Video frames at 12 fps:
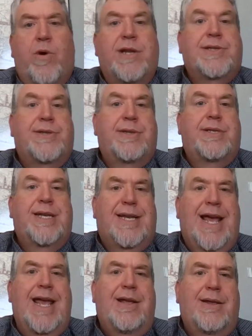what is
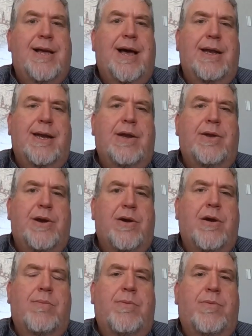today continental
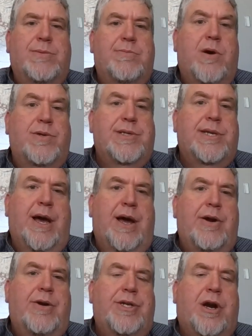Europe was mostly
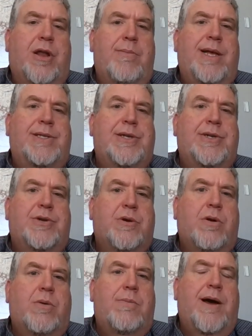under Charlemagne's
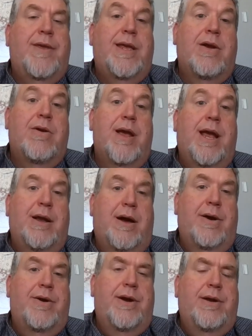control by the year
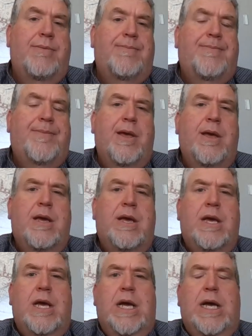800.
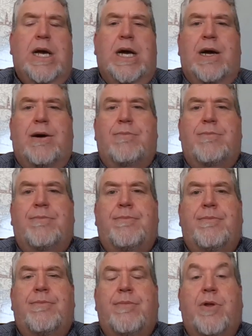Uh,
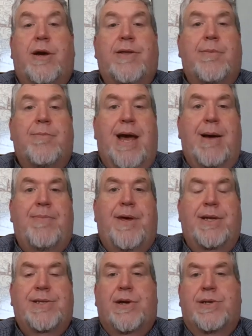Look at the map
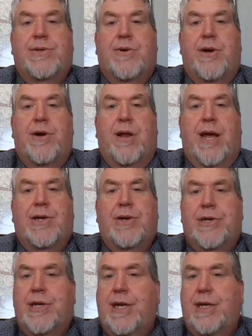that is also on your
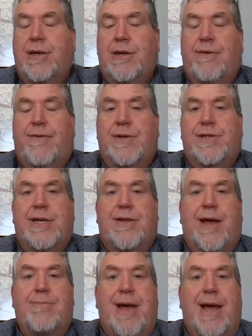lecture sheet. If you see
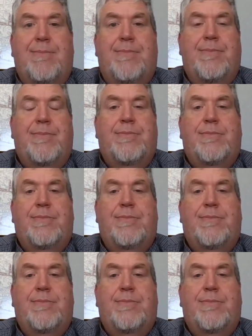that map,